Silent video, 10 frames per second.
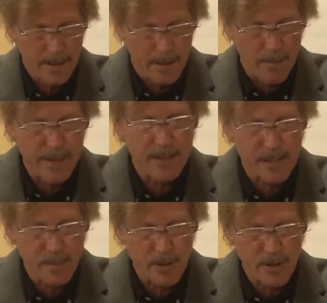In being
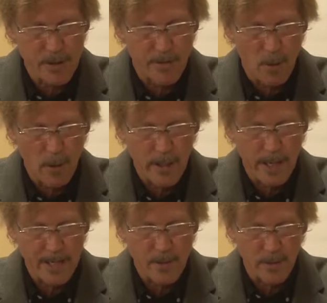suspicious of
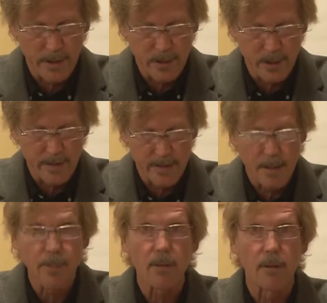organized religion, the
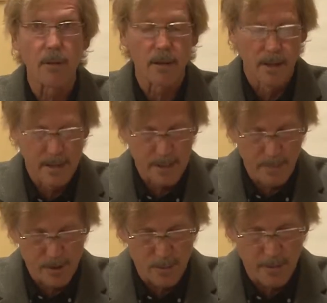typical
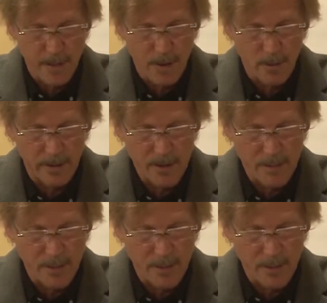spiritual but not religious